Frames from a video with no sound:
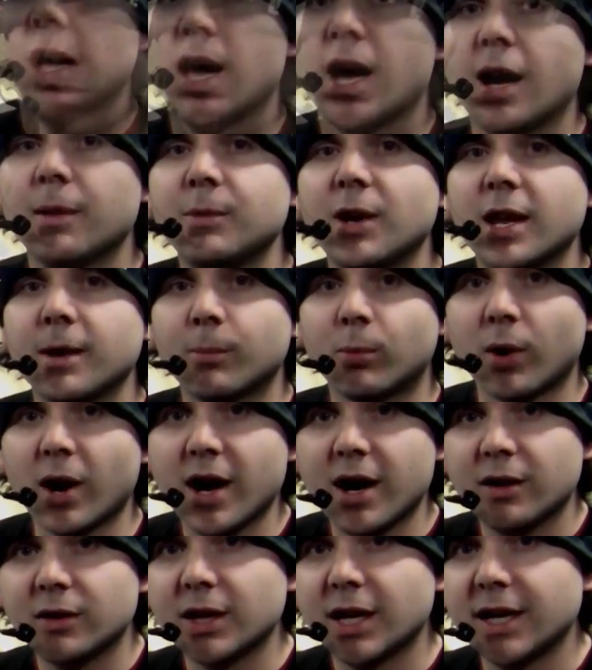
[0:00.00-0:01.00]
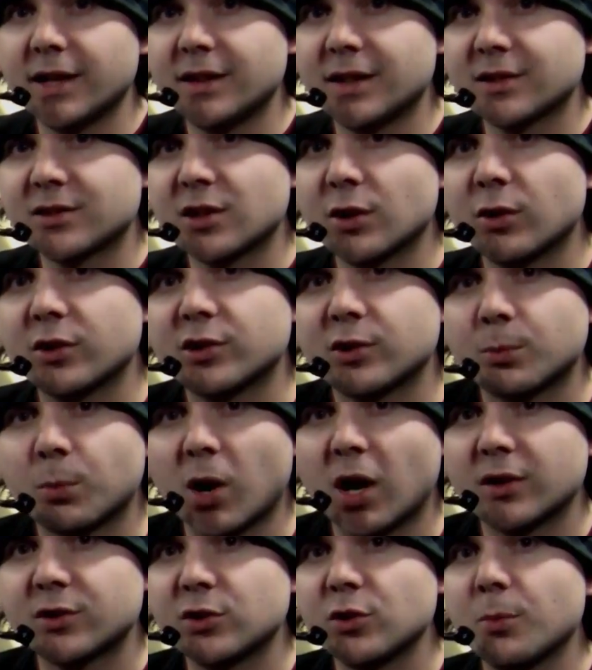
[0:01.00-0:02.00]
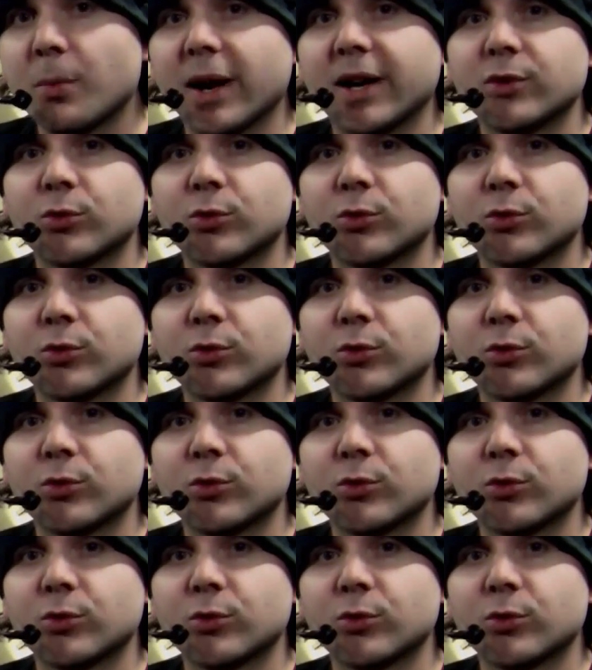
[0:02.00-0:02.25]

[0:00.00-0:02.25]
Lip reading: I'm Nate Brown, and this series is brought to you by